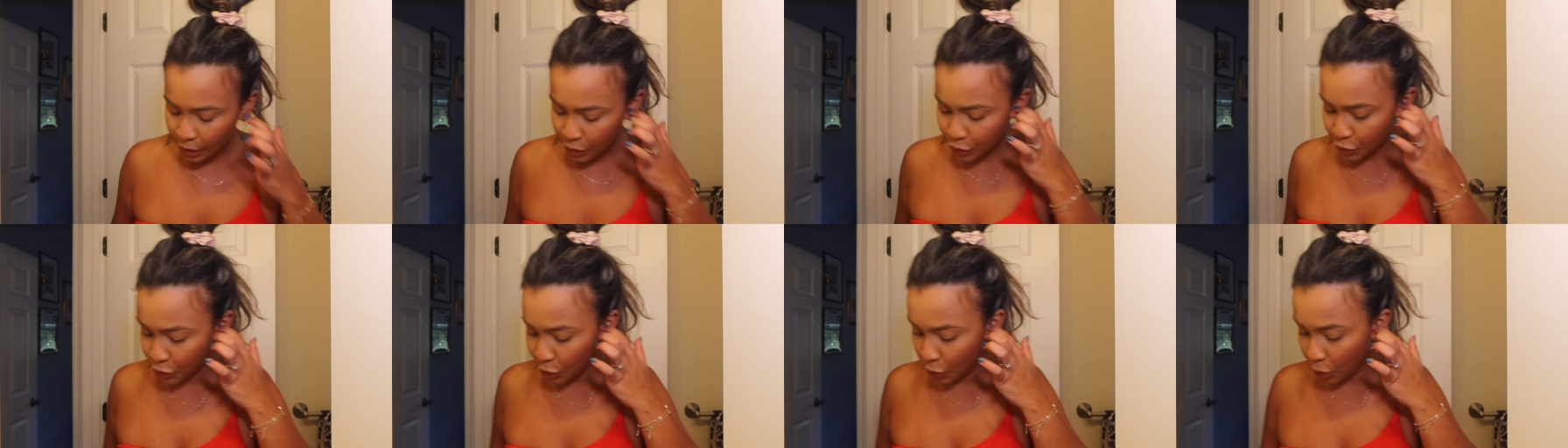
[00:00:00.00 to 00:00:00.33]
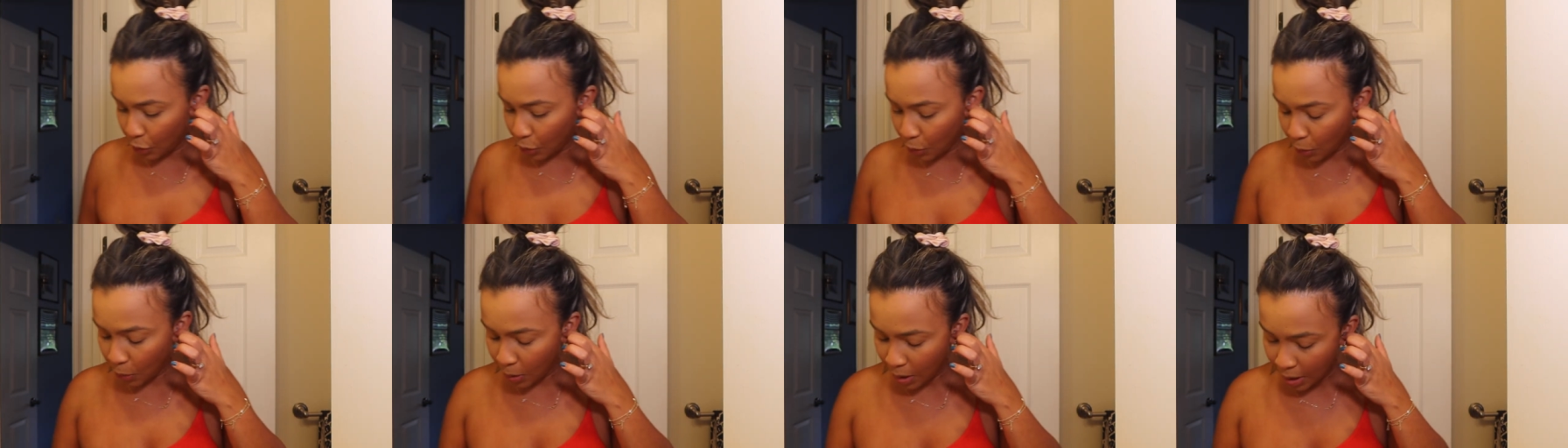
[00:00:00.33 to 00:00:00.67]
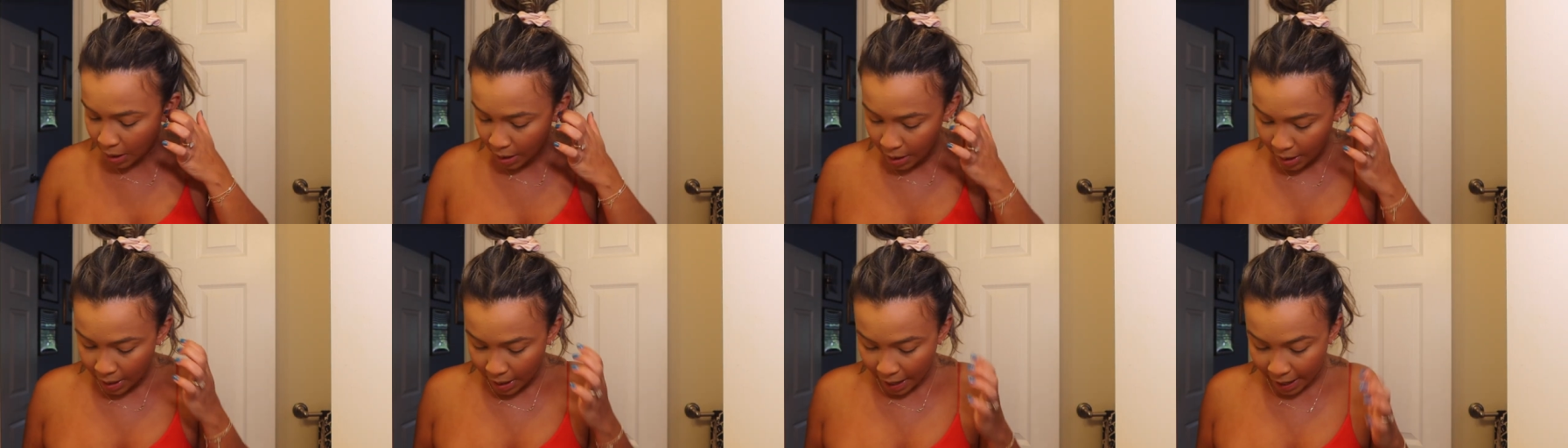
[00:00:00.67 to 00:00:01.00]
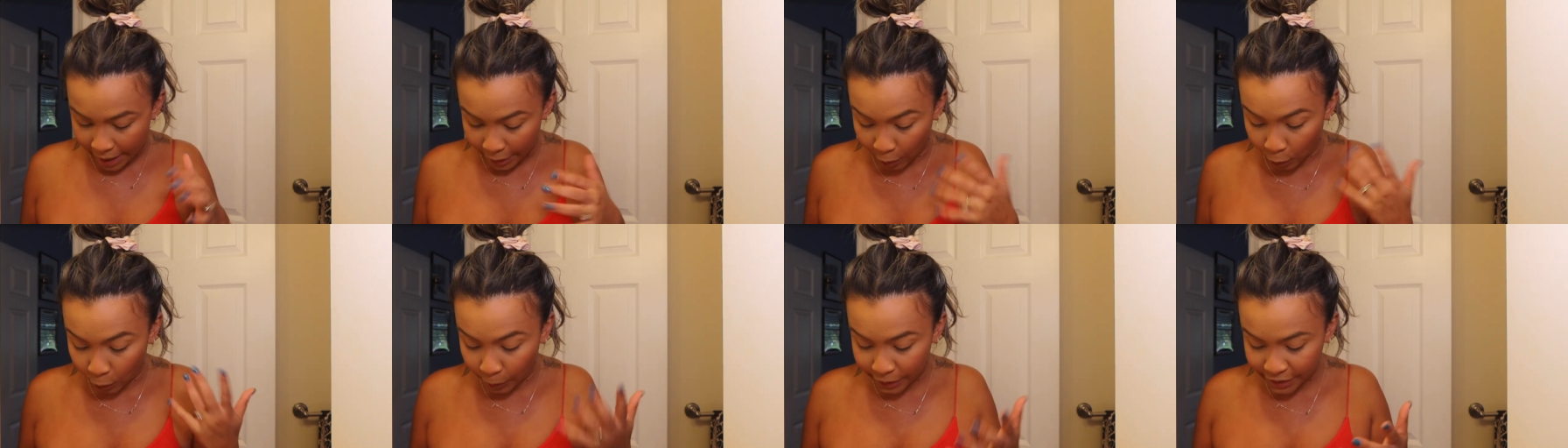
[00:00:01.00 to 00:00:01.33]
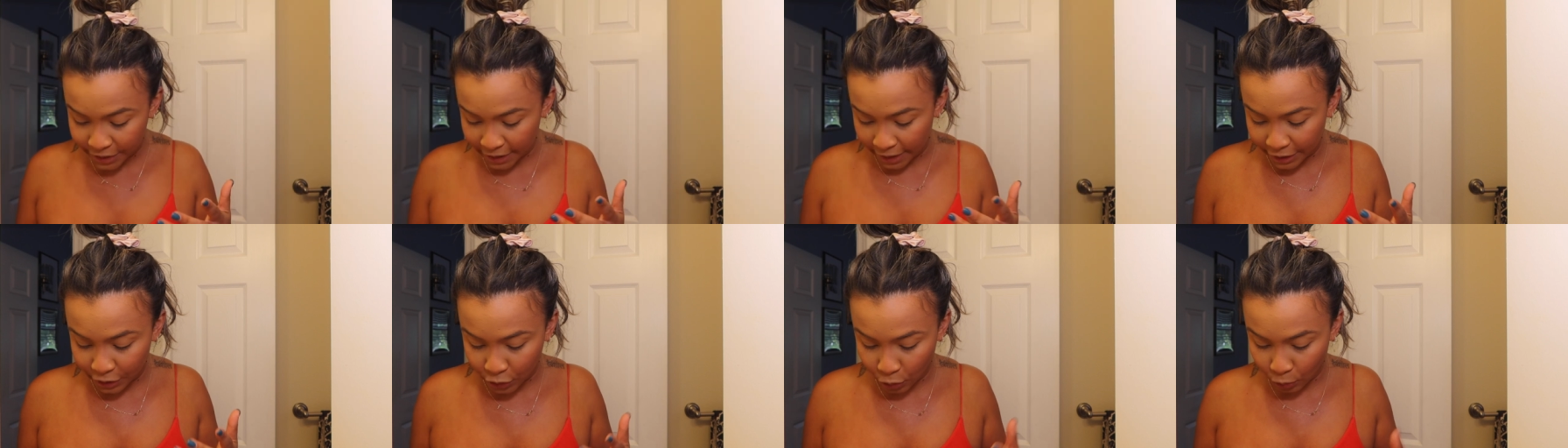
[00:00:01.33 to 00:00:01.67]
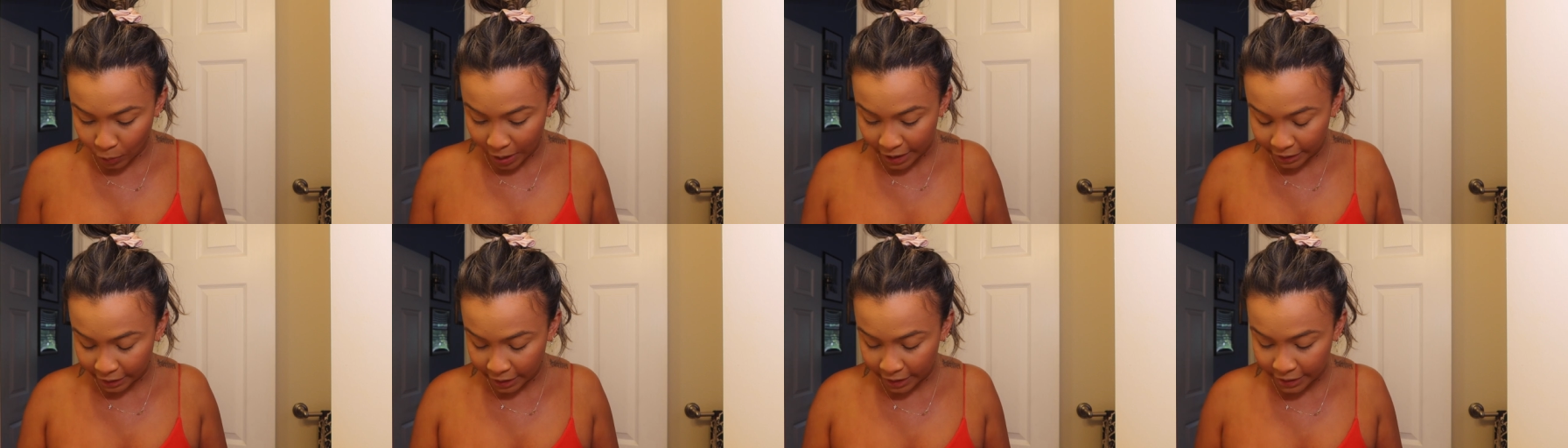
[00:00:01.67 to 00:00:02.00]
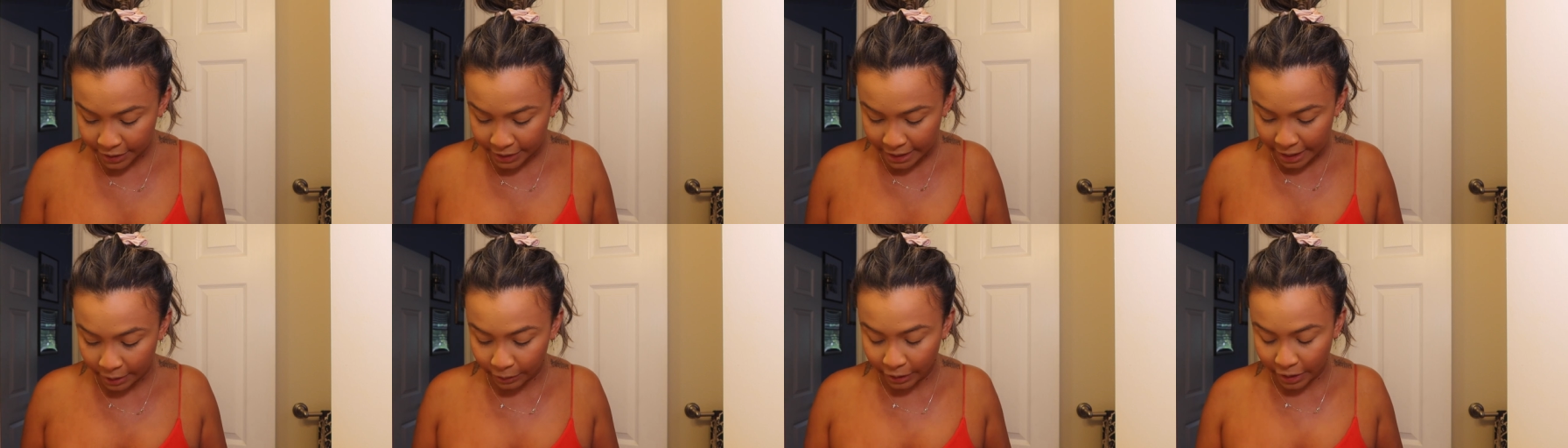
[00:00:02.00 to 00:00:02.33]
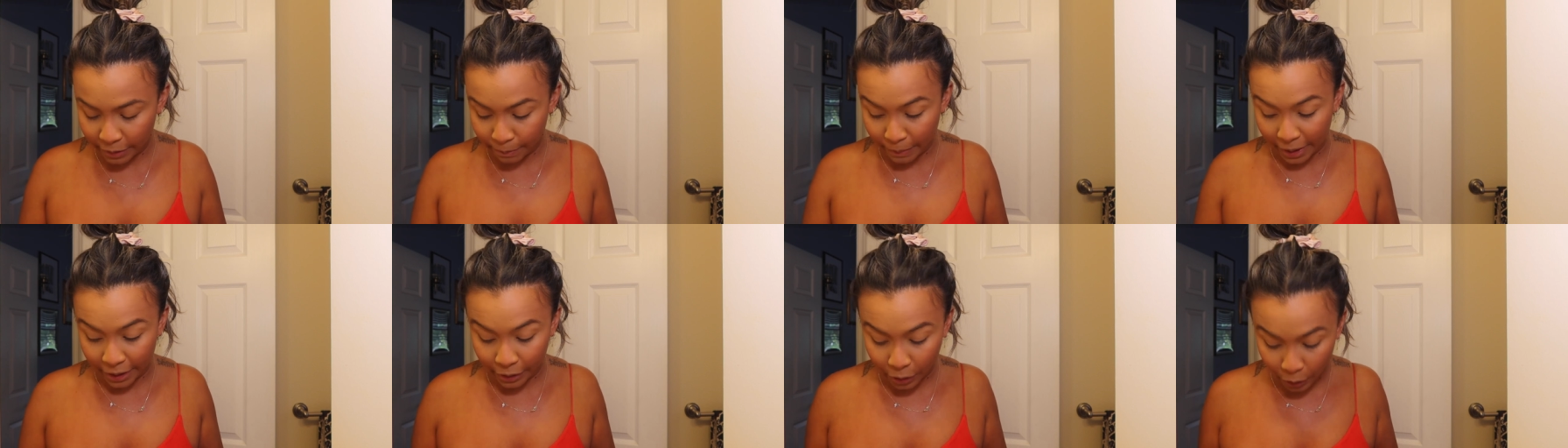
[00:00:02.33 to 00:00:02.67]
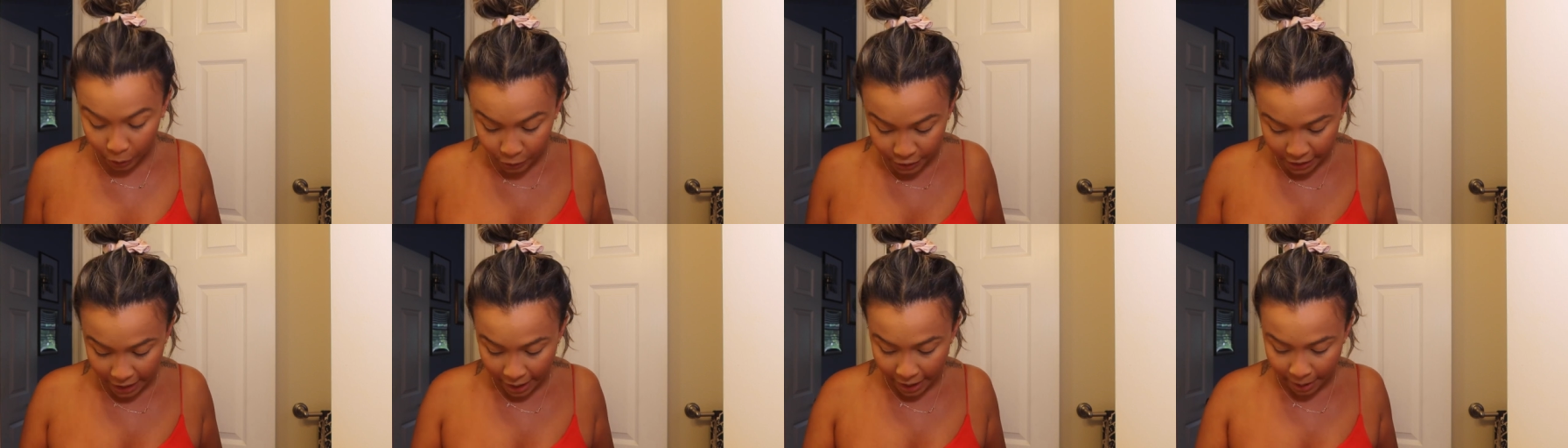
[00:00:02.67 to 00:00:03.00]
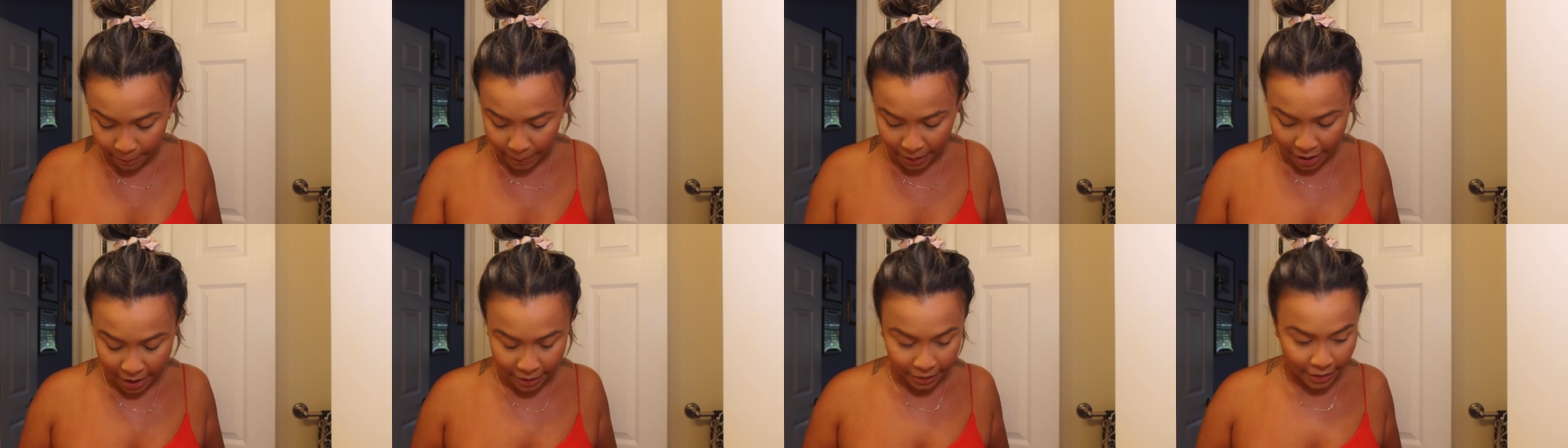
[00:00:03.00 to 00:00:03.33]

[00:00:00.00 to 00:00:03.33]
So I always like to write things down in my notes app.